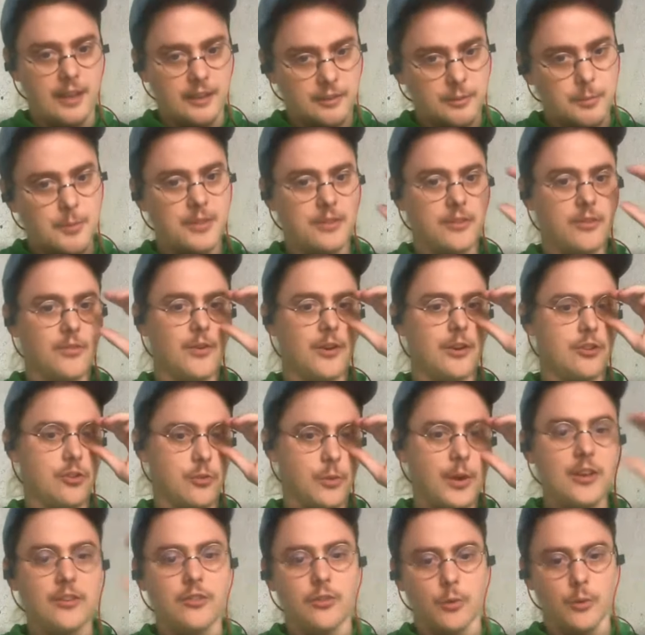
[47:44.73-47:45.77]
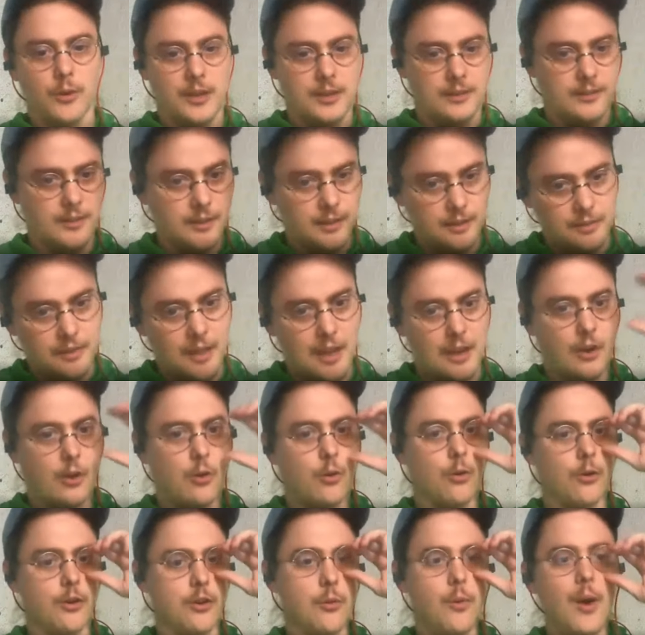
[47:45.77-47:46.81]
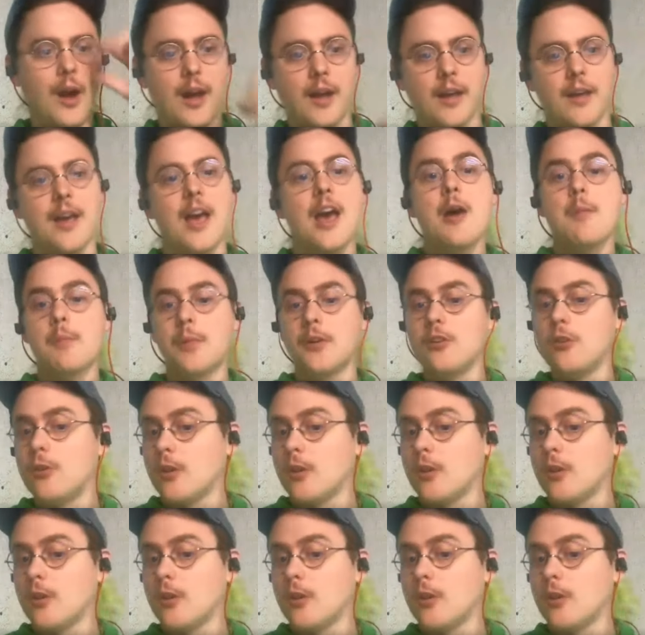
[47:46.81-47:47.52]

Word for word: and LangSmith is very trace oriented in that core UI.